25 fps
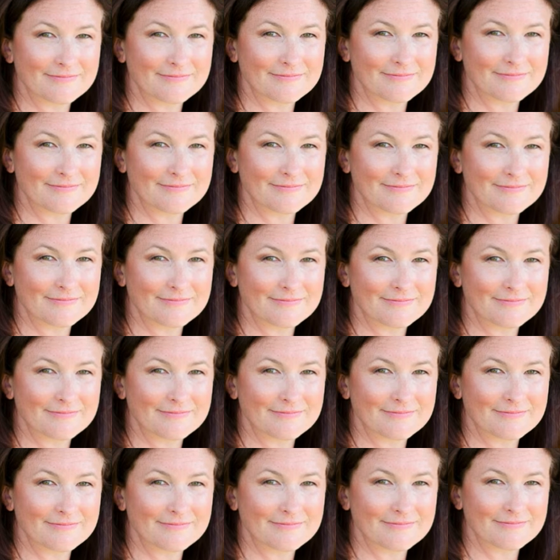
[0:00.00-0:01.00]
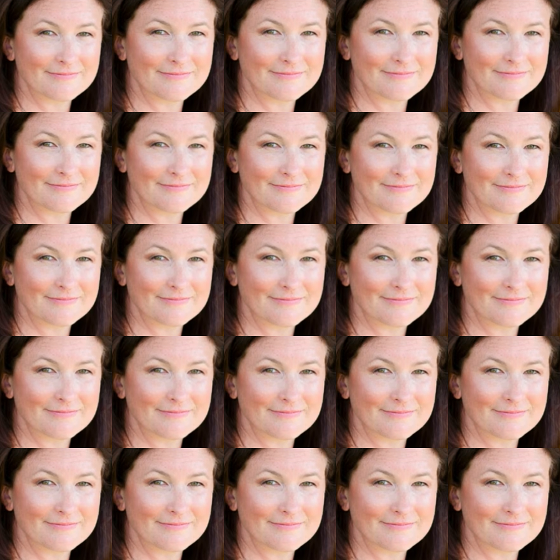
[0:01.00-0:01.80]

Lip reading: No one is speaking in this clip.